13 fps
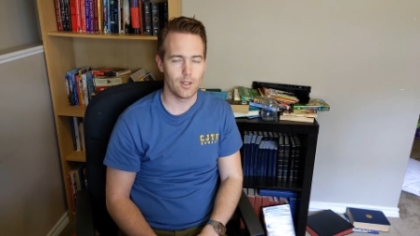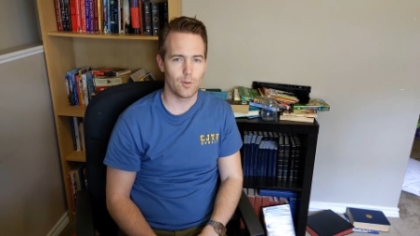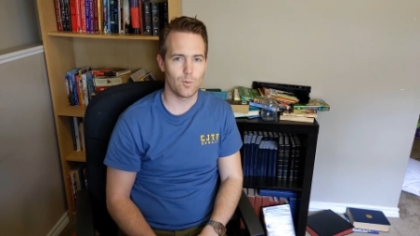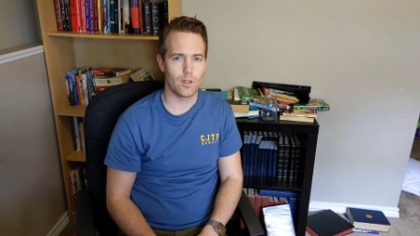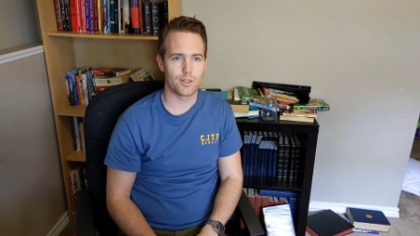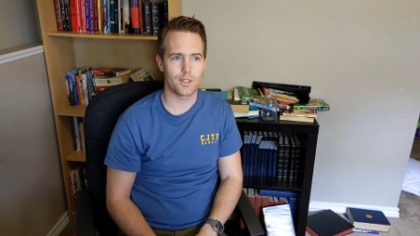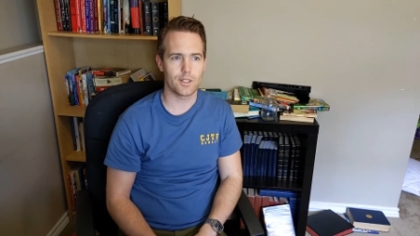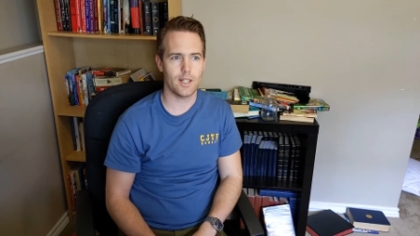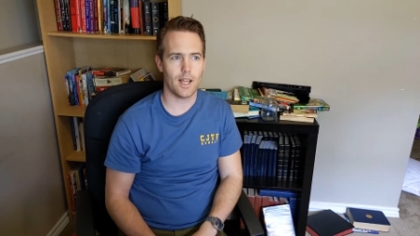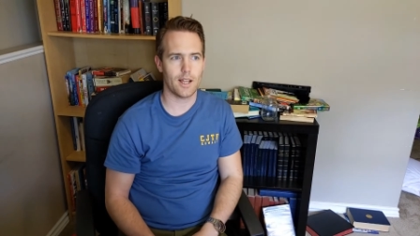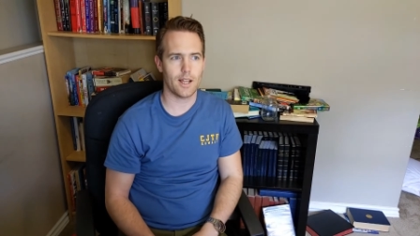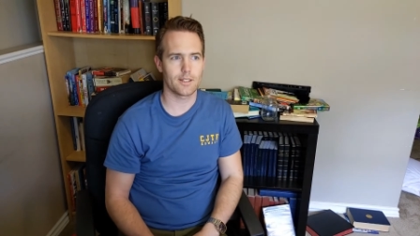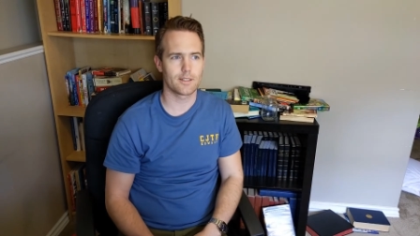Well,
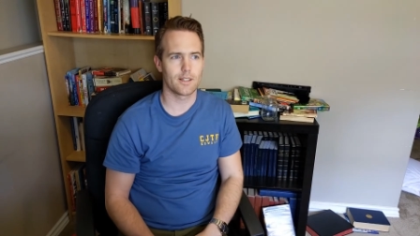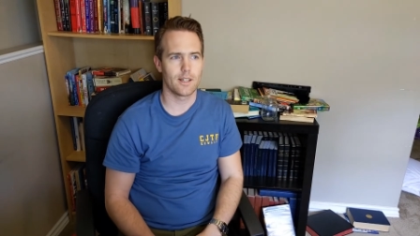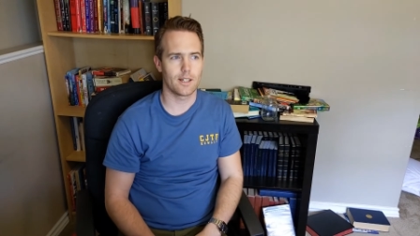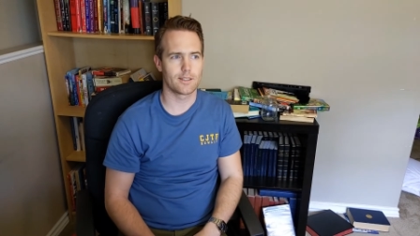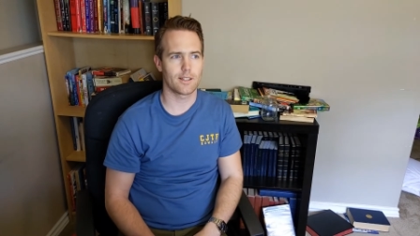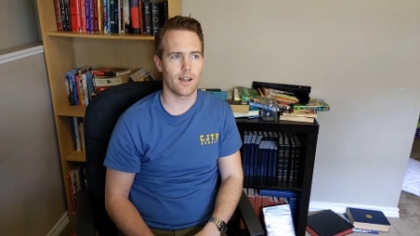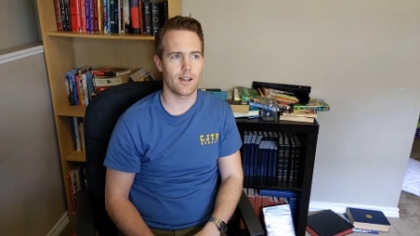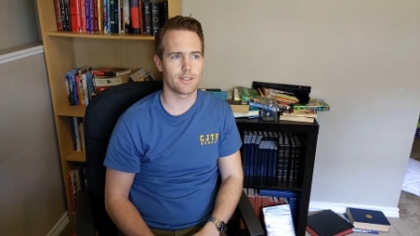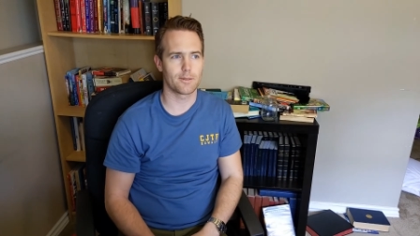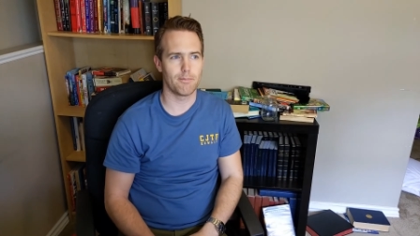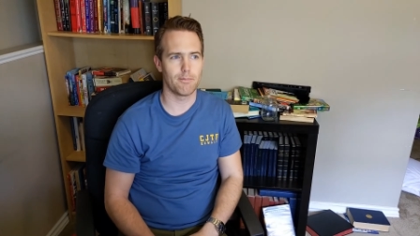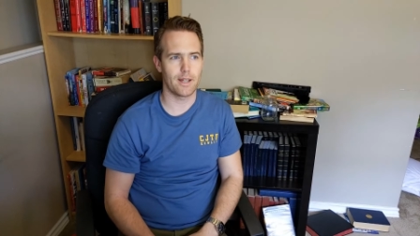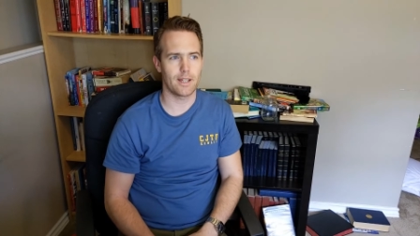syntax assigns
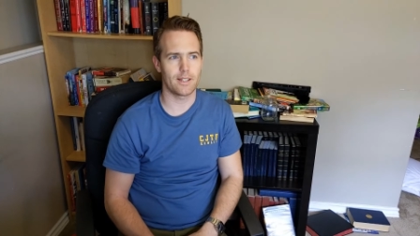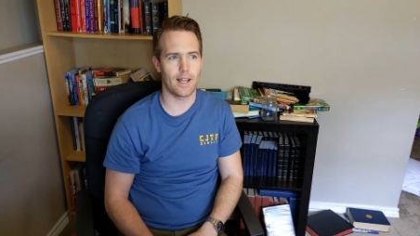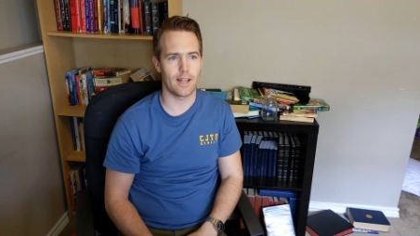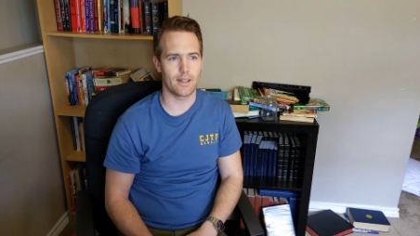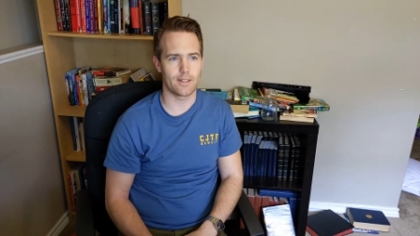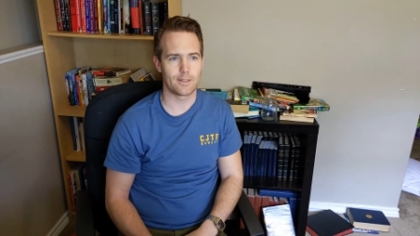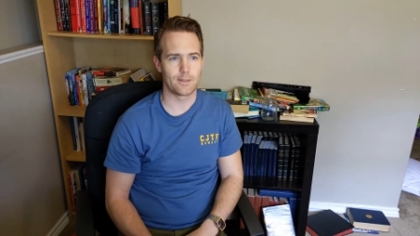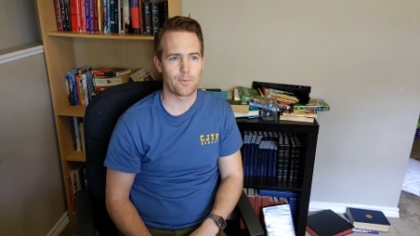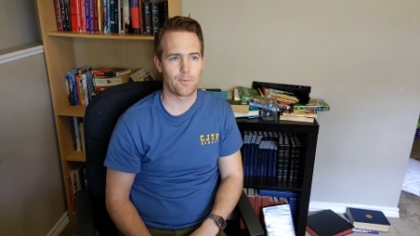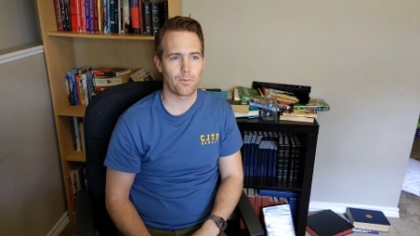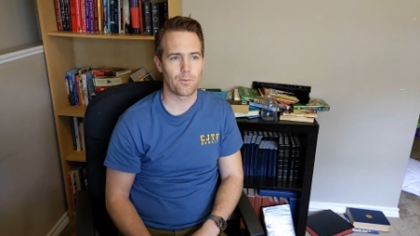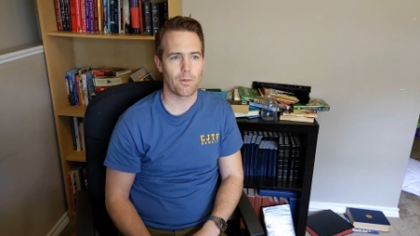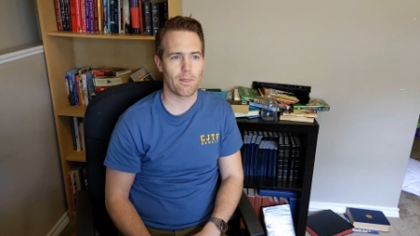metadata
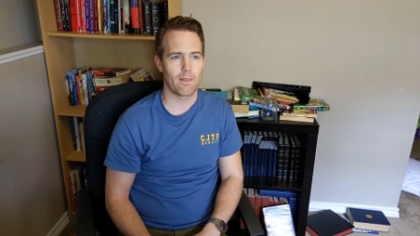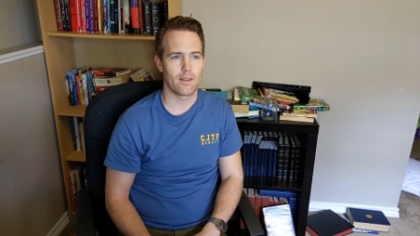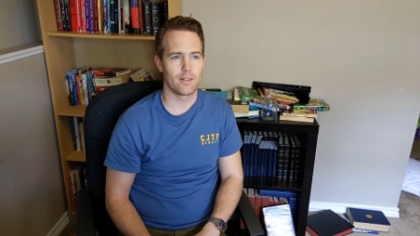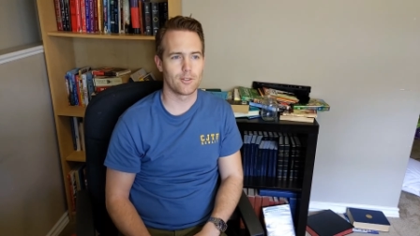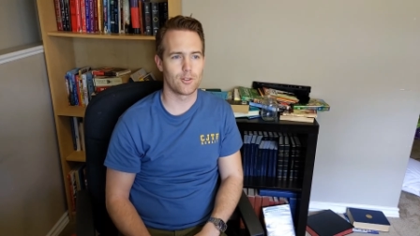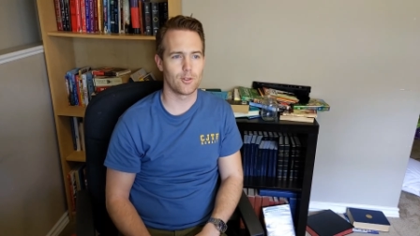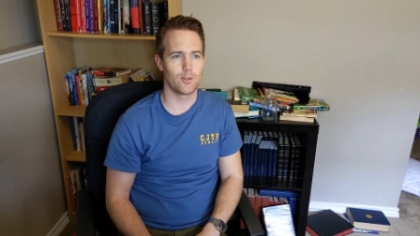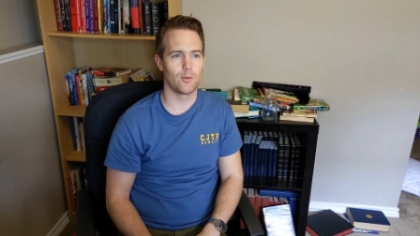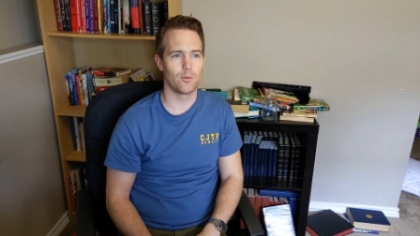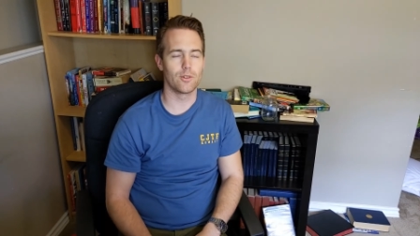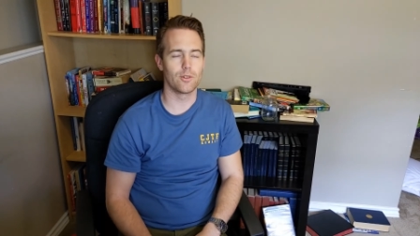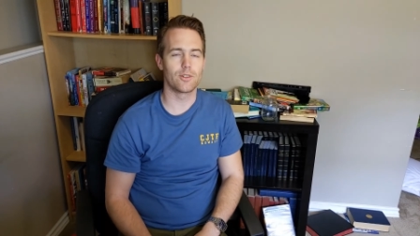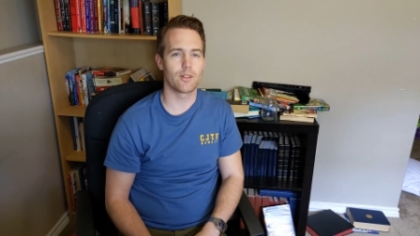
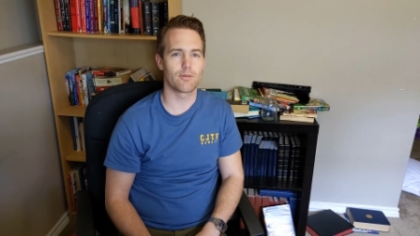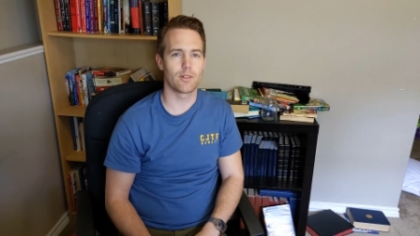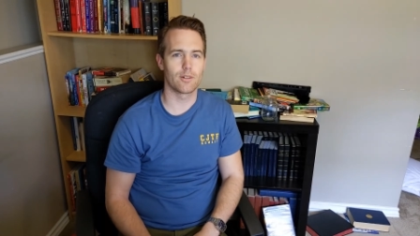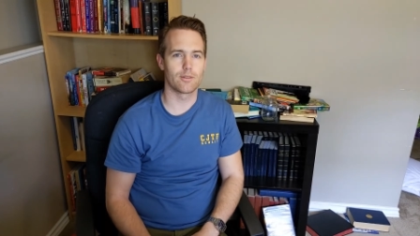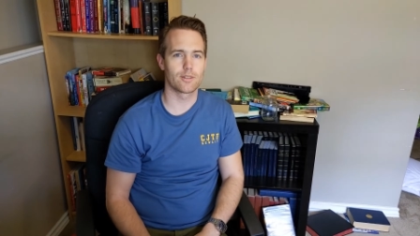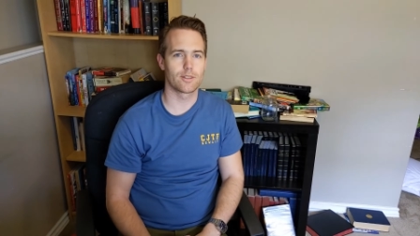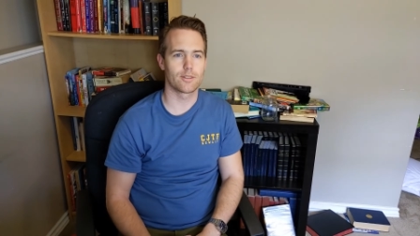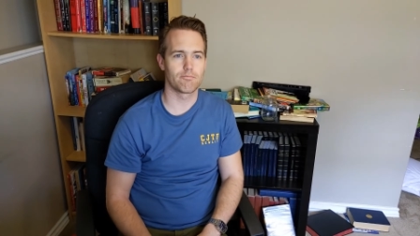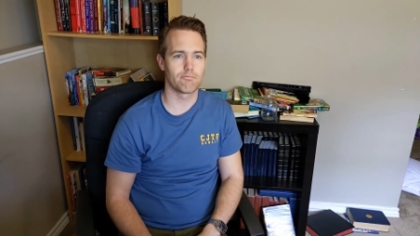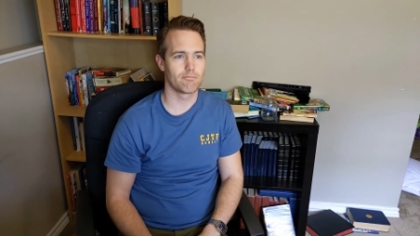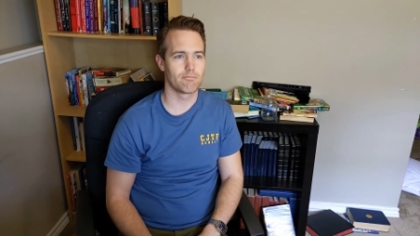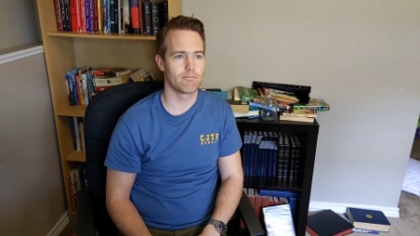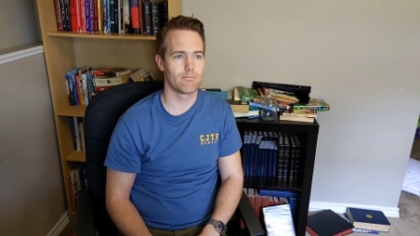to the different
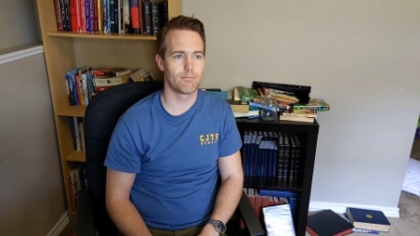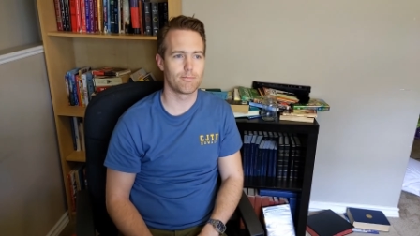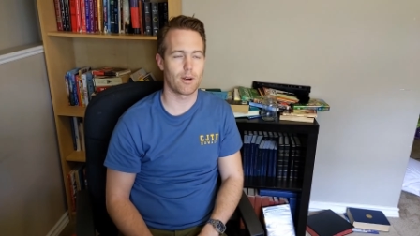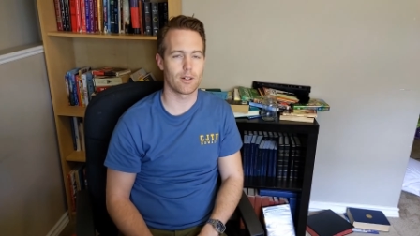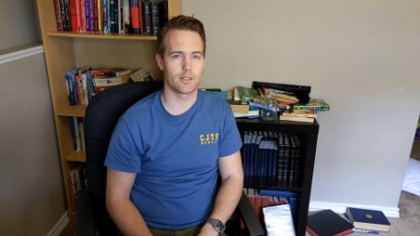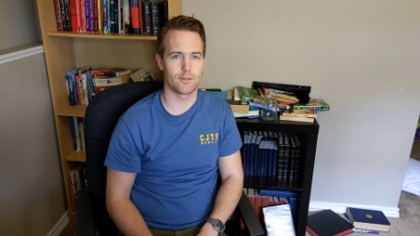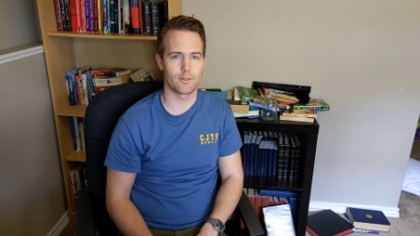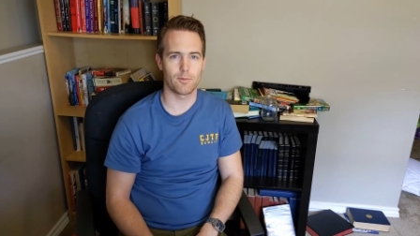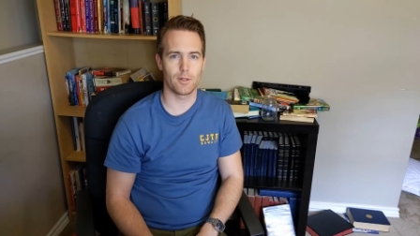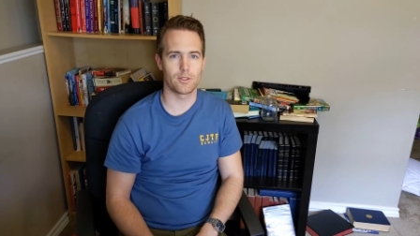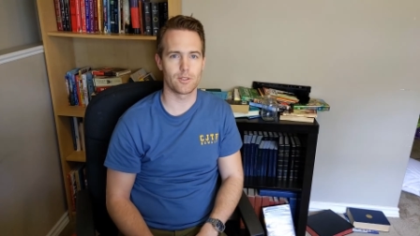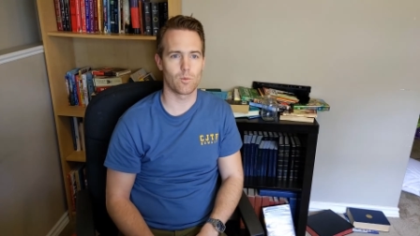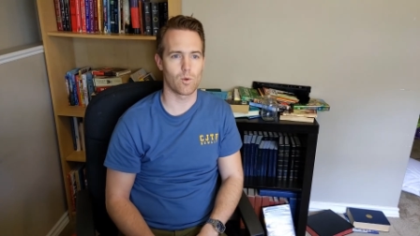parts of
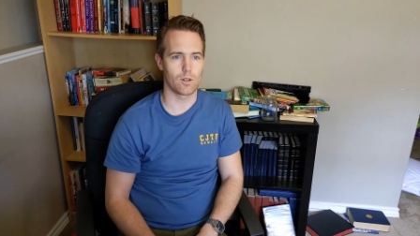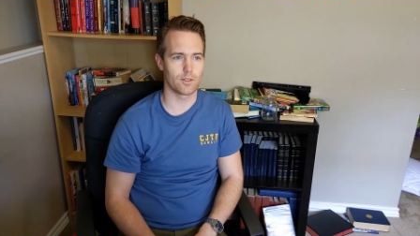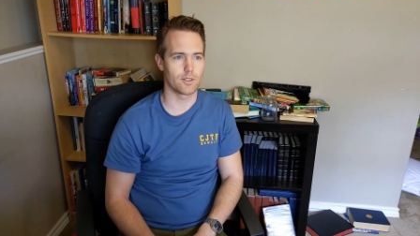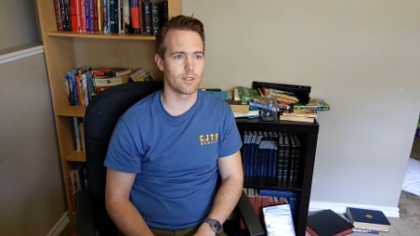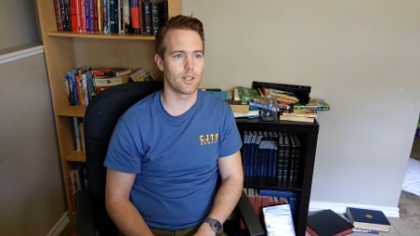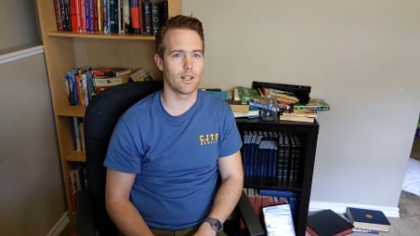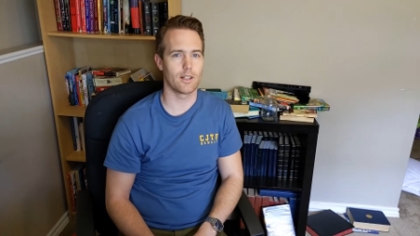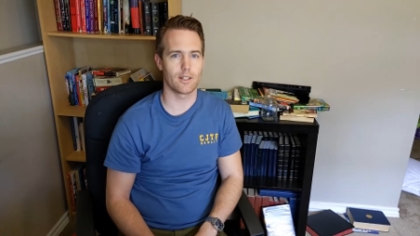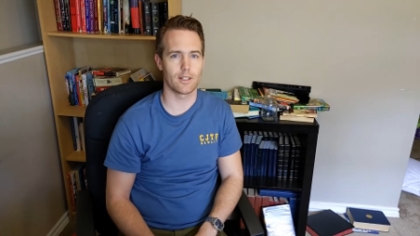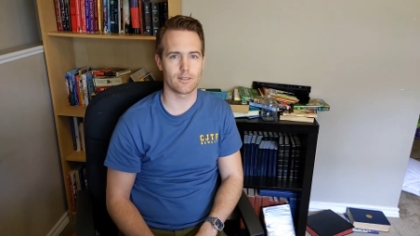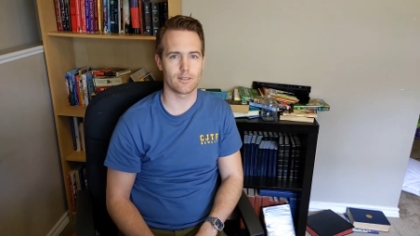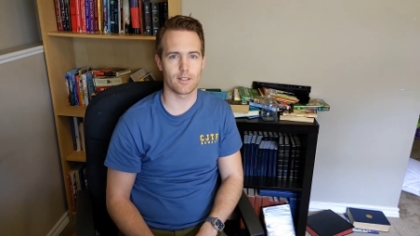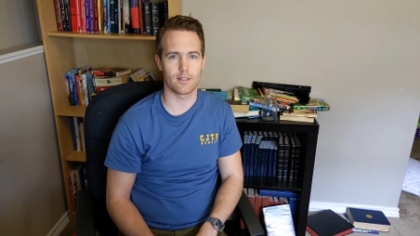speech, words, and
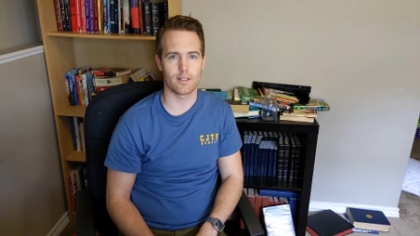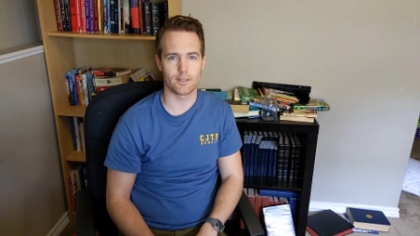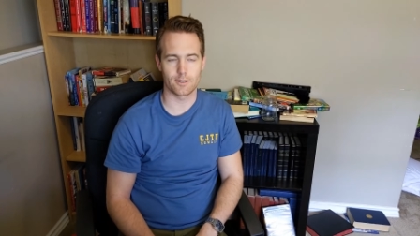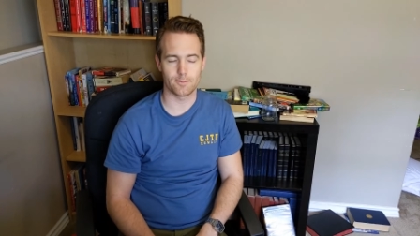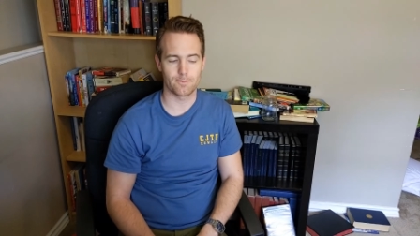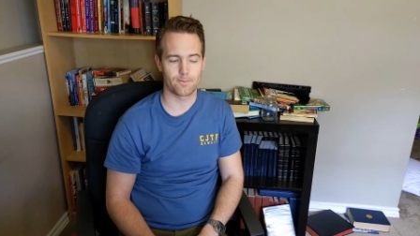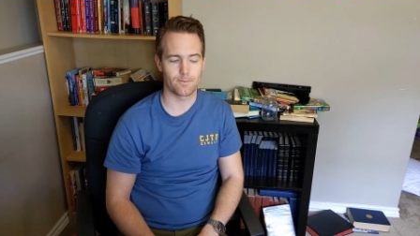things like this.